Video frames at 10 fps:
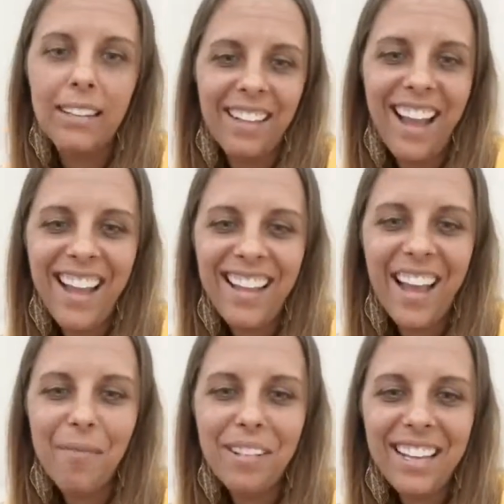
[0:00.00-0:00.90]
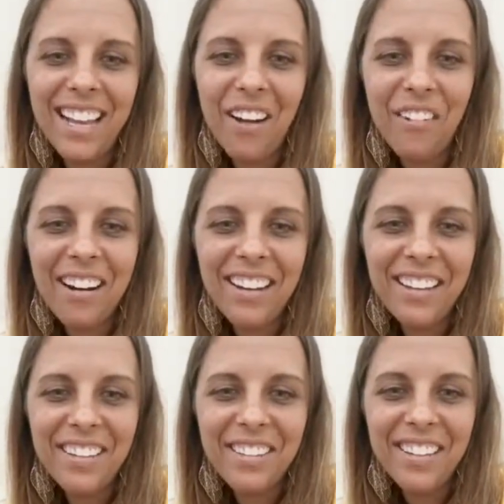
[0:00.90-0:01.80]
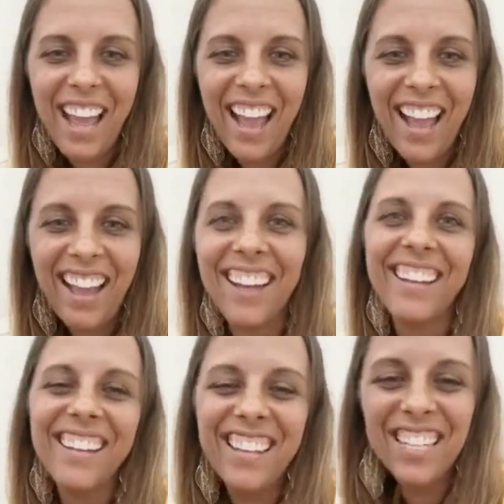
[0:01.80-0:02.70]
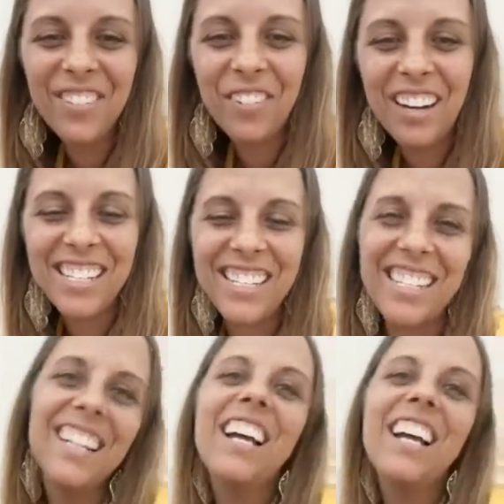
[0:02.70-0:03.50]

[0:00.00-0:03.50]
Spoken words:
Hey, Emily, how are you? Yay! Thanks for watching.